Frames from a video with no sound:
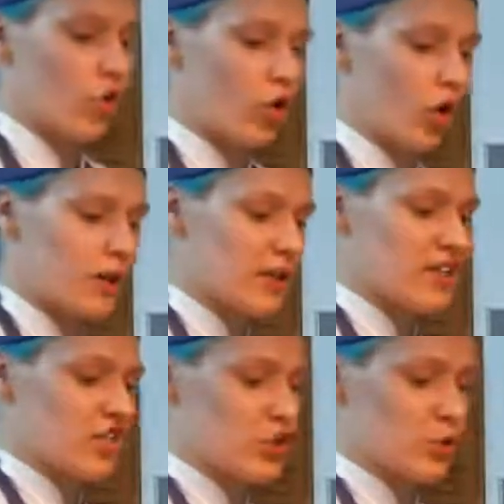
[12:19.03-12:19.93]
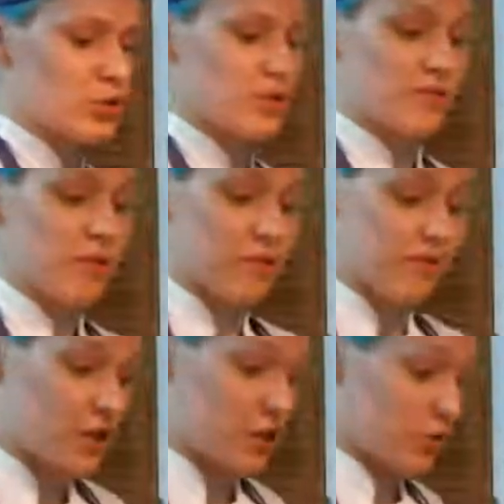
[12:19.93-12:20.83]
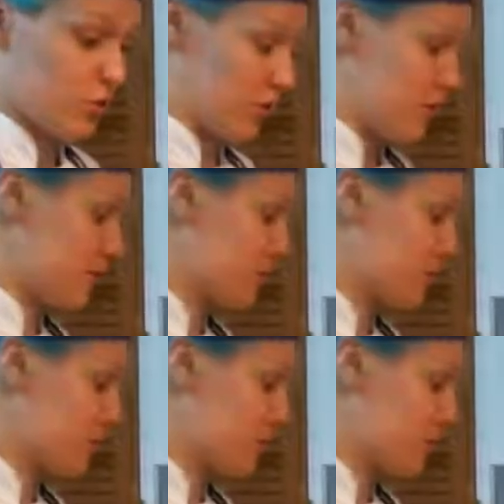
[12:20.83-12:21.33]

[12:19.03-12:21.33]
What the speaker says: oil and juices from the vegetables.